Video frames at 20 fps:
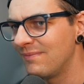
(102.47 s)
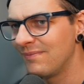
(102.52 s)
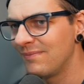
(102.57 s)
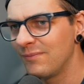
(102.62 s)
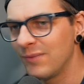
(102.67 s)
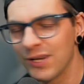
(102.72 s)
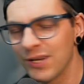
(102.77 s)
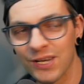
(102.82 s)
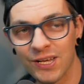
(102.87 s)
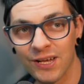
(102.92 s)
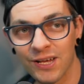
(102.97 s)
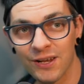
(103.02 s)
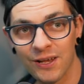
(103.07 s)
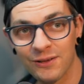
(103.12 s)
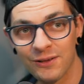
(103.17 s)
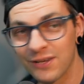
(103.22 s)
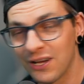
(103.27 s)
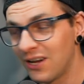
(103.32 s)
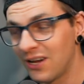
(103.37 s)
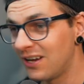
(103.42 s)
We're going to go low
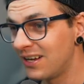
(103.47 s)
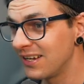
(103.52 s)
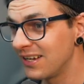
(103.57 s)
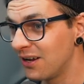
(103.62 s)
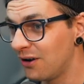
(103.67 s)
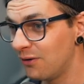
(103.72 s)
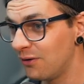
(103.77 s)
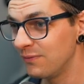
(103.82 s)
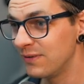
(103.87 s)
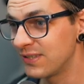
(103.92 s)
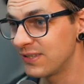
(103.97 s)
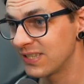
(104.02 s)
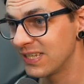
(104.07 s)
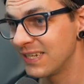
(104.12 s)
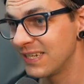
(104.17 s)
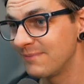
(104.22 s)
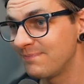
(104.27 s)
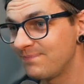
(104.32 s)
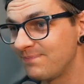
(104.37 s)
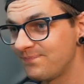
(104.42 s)
to high,
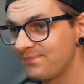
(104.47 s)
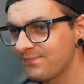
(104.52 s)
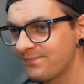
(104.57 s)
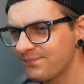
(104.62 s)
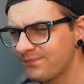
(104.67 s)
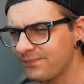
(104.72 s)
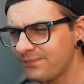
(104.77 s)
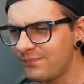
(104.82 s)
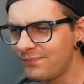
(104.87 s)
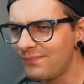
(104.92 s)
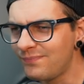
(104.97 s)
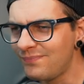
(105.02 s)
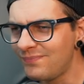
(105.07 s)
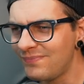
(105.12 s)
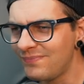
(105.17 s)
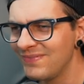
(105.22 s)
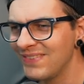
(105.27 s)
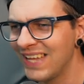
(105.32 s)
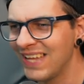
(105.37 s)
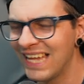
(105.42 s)
obviously.
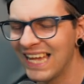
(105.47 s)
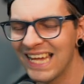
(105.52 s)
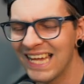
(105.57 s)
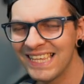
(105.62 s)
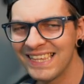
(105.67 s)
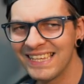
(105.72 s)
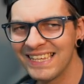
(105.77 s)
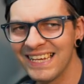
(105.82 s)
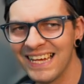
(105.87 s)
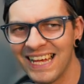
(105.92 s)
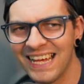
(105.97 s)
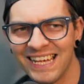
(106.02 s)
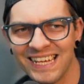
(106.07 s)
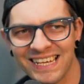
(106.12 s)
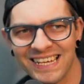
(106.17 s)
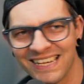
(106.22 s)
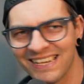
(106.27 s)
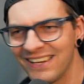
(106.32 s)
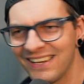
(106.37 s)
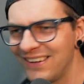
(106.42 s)
And
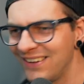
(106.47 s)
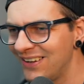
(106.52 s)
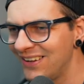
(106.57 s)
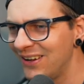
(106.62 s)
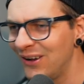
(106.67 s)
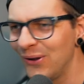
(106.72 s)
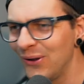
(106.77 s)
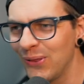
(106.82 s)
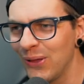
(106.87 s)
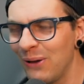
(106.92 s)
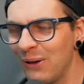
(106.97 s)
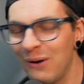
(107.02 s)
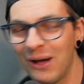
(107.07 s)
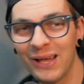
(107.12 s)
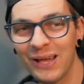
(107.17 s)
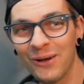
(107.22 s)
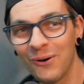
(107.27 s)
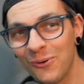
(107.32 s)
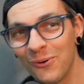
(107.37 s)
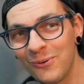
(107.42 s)
although
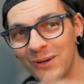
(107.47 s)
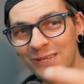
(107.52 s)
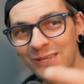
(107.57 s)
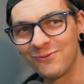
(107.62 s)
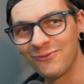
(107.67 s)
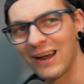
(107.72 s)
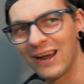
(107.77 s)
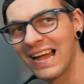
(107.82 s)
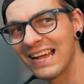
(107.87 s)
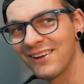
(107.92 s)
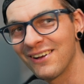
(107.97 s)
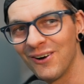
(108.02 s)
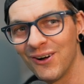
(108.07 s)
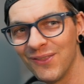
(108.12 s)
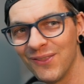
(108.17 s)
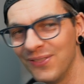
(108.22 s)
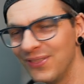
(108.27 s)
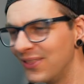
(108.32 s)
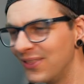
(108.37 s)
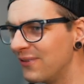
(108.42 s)
I always rag
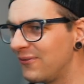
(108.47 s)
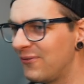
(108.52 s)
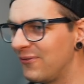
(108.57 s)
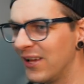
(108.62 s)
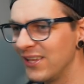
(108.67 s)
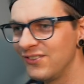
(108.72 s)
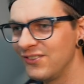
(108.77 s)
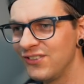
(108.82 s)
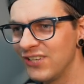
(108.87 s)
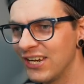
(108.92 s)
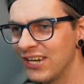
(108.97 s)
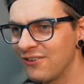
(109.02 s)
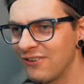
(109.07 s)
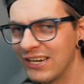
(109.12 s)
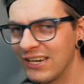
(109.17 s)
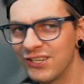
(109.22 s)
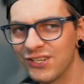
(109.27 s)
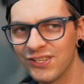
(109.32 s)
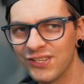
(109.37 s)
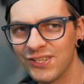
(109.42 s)
on the fun
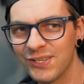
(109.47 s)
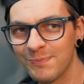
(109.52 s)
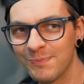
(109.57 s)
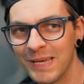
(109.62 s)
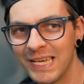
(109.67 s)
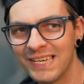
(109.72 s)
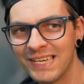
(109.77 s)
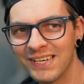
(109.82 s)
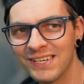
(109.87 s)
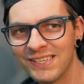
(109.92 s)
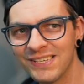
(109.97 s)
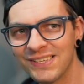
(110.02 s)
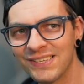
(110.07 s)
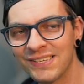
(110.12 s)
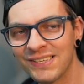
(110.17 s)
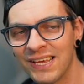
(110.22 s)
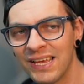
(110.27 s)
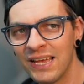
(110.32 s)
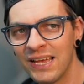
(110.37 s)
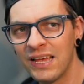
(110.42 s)
generation speakers,
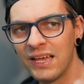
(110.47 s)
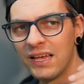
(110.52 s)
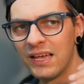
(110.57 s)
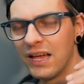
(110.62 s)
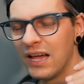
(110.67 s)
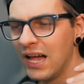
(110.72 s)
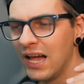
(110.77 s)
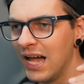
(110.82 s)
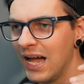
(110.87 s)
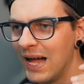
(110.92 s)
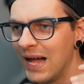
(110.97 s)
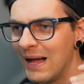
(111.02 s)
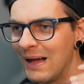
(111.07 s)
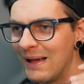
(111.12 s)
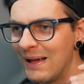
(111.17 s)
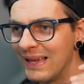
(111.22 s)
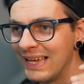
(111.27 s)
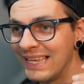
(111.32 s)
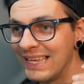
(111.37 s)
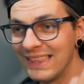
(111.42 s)

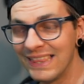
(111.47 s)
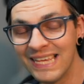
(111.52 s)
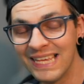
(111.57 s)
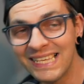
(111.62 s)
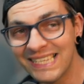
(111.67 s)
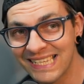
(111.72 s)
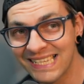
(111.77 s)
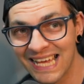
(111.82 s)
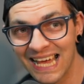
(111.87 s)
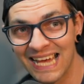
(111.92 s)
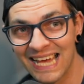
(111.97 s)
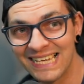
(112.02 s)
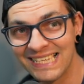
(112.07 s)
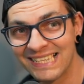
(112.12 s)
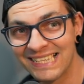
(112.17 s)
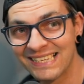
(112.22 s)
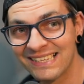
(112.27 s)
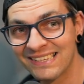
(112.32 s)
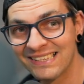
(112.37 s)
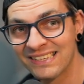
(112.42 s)
in this
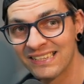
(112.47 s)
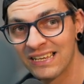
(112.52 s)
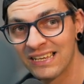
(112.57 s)
case,